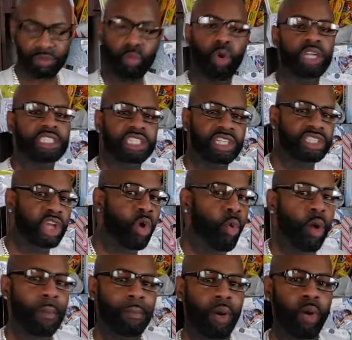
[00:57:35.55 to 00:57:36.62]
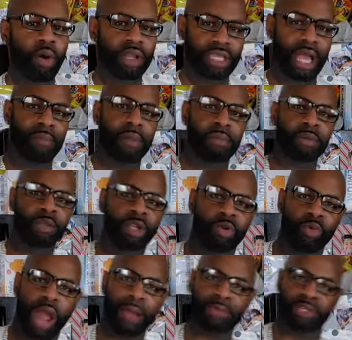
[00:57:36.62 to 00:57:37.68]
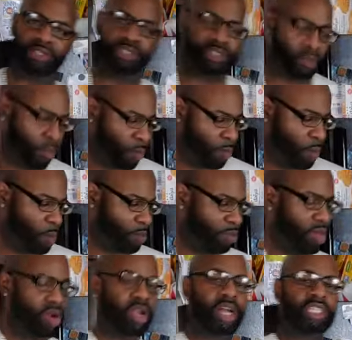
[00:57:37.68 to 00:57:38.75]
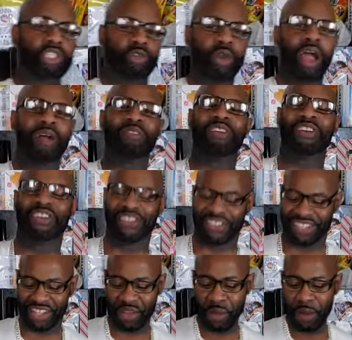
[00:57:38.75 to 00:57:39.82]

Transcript: What you doing, boy? Y'all remember the little raptors? Little country raptors?